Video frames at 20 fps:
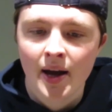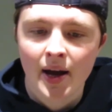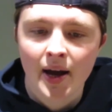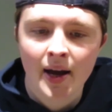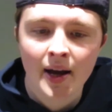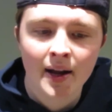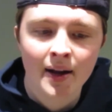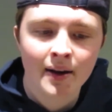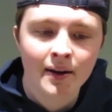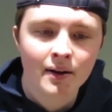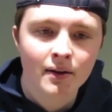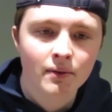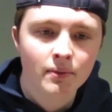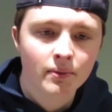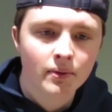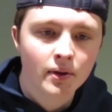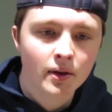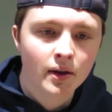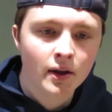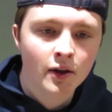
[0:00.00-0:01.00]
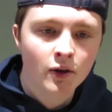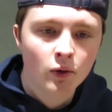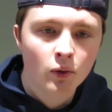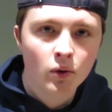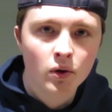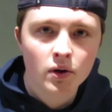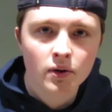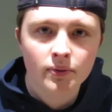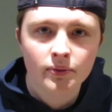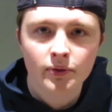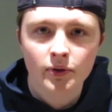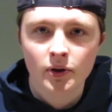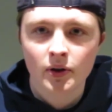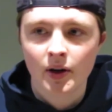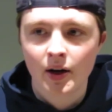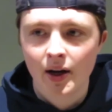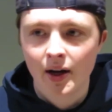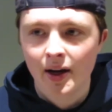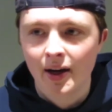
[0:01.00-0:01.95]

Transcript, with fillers: and in order for